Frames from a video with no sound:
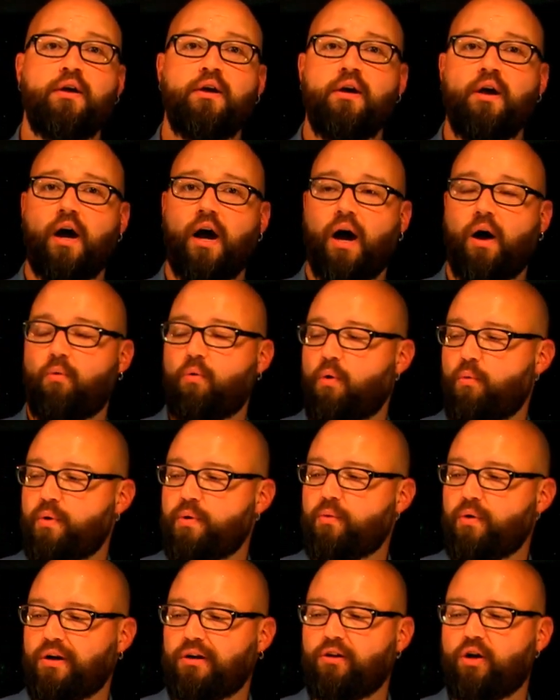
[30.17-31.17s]
Uh, what we
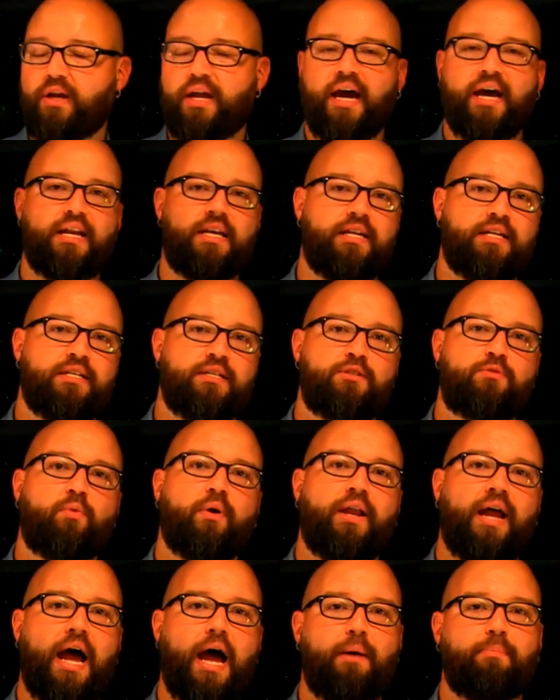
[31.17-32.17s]
want to look at is what
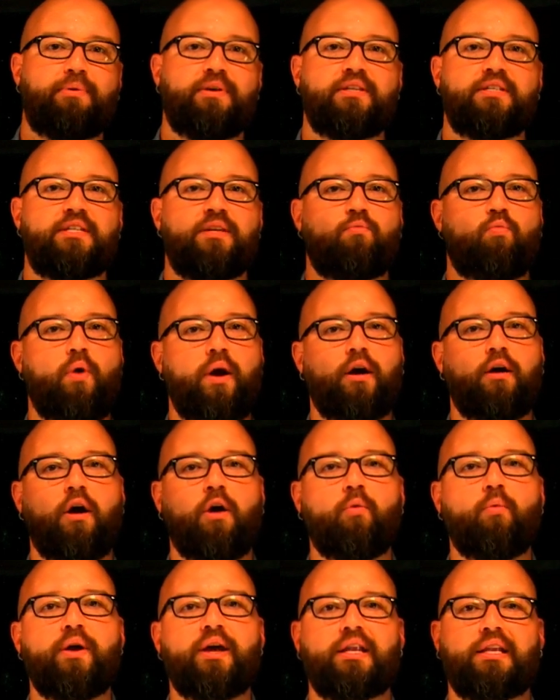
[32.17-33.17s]
happens and where are
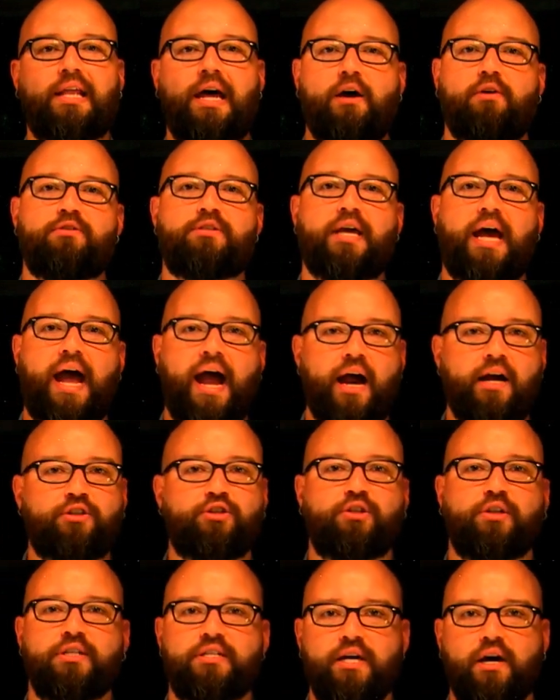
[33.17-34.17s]
we allowed to
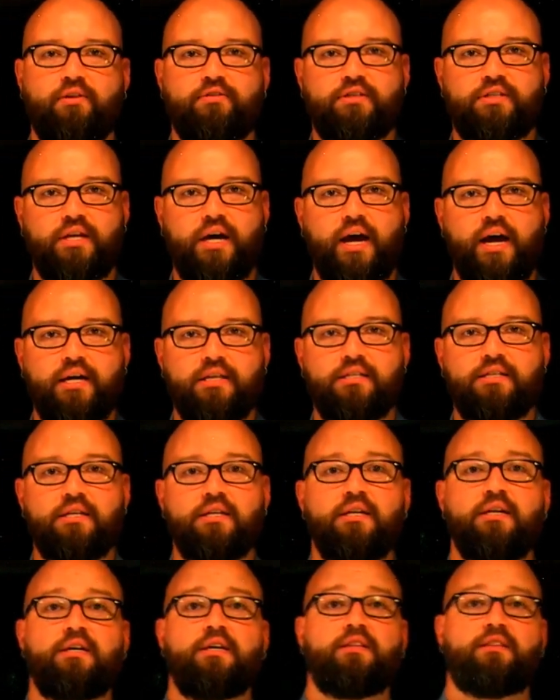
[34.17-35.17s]
actually downsize
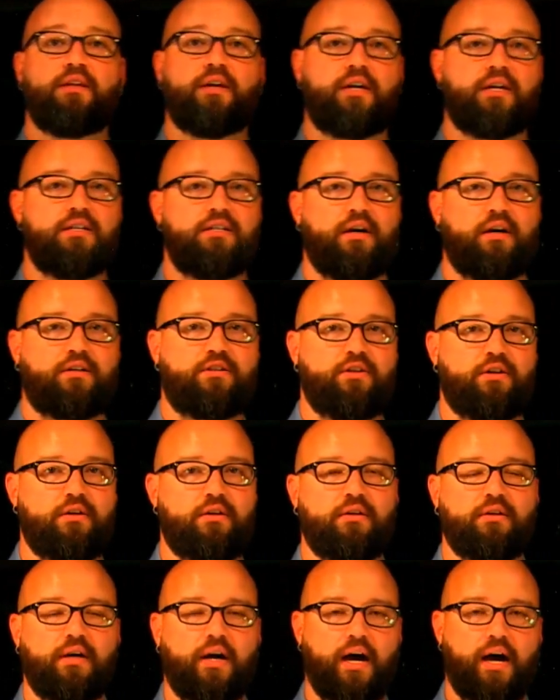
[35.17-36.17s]
the conductor
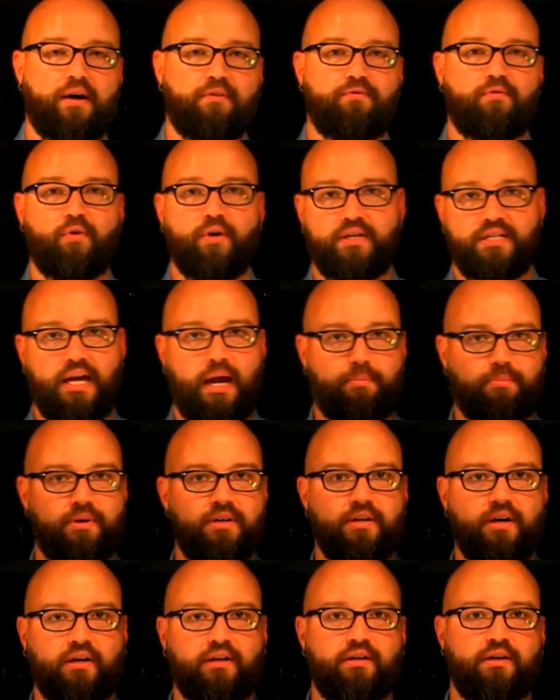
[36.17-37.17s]
uh, for a tap
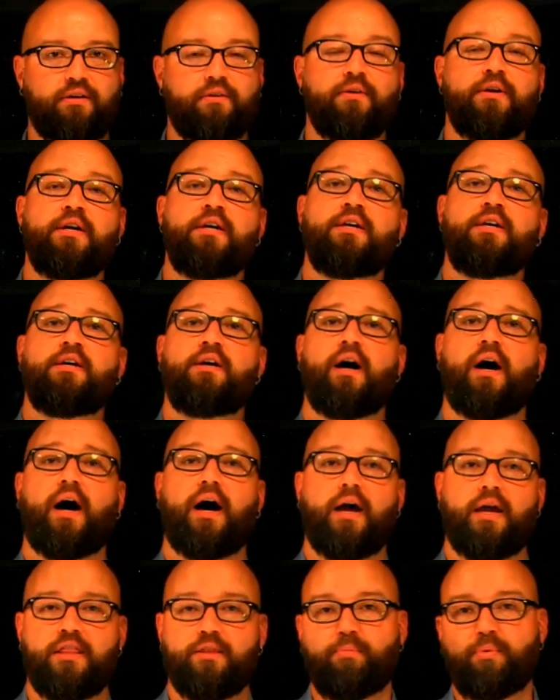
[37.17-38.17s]
conductor. Uh,
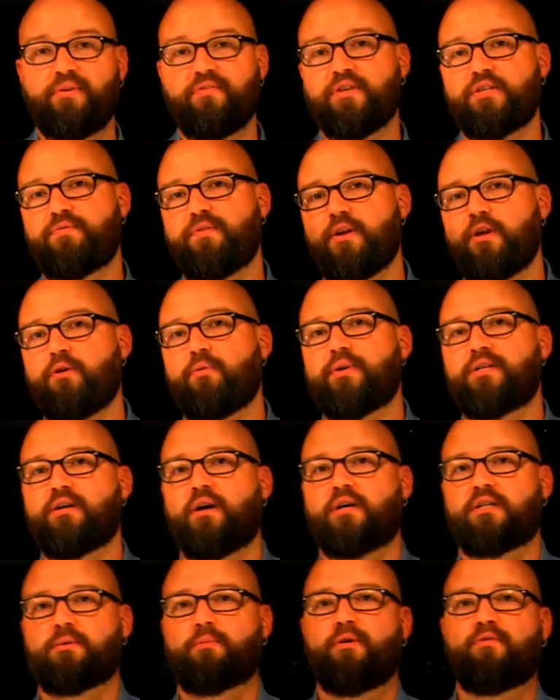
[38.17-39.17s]
in the previous video, we
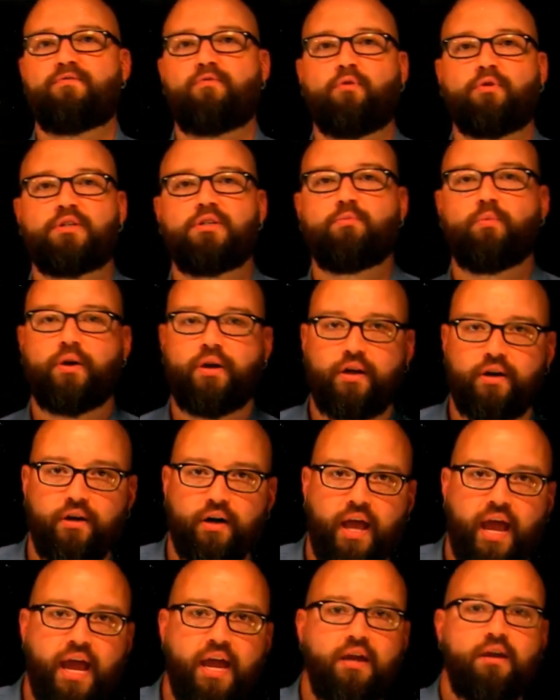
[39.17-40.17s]
talked about
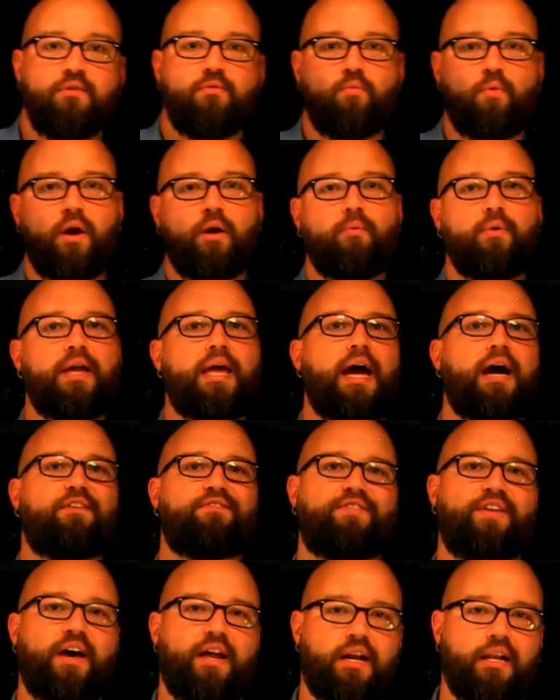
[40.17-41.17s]
14100A, where we have
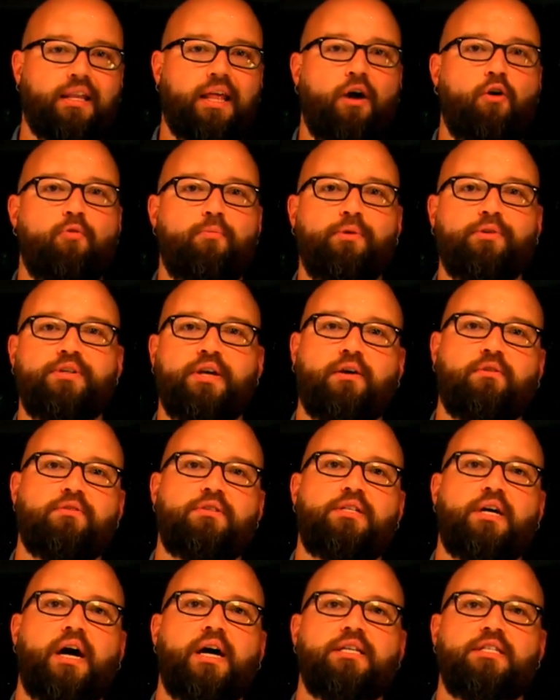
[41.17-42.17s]
that allowable
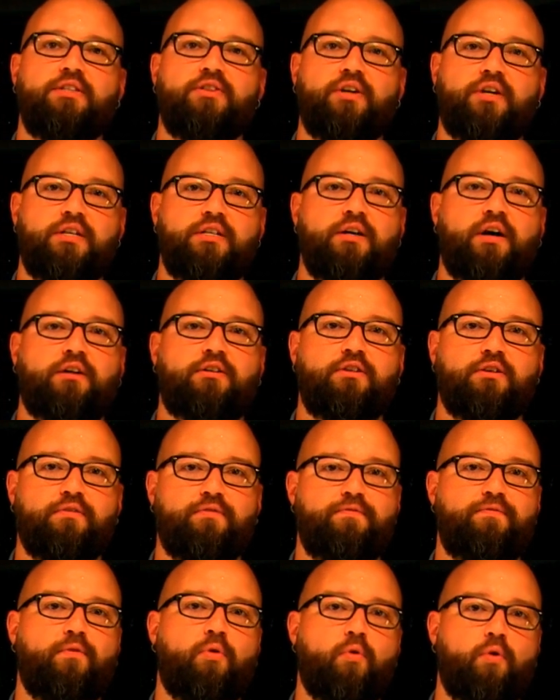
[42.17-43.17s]
downsize in the conductor
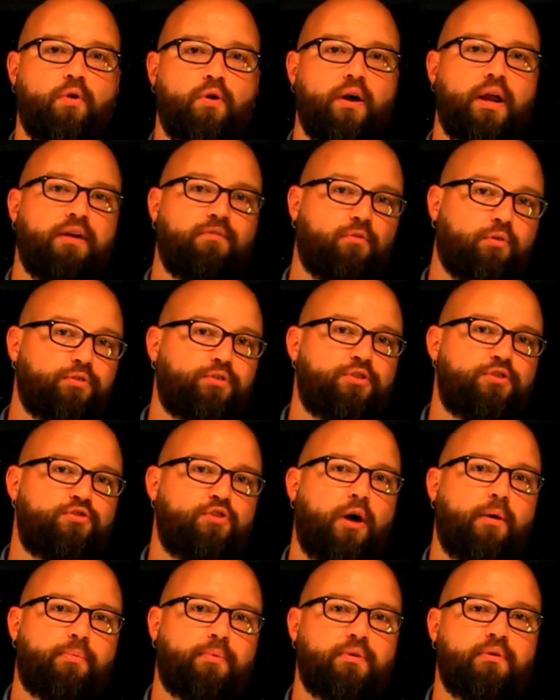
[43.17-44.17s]
for a voltage
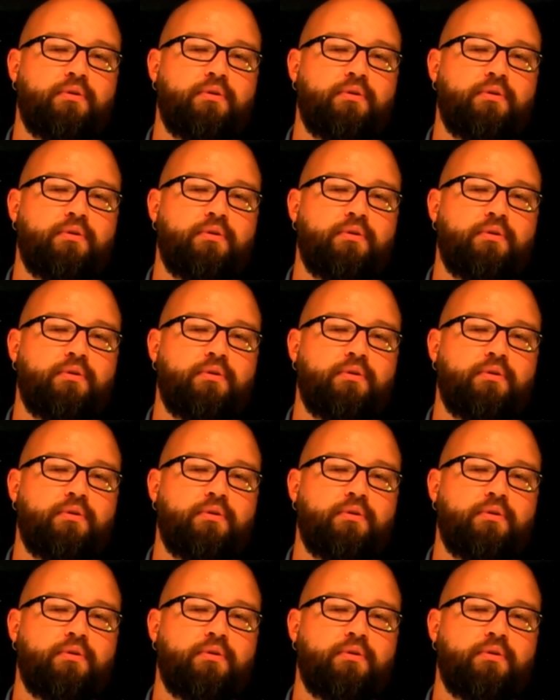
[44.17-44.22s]
drop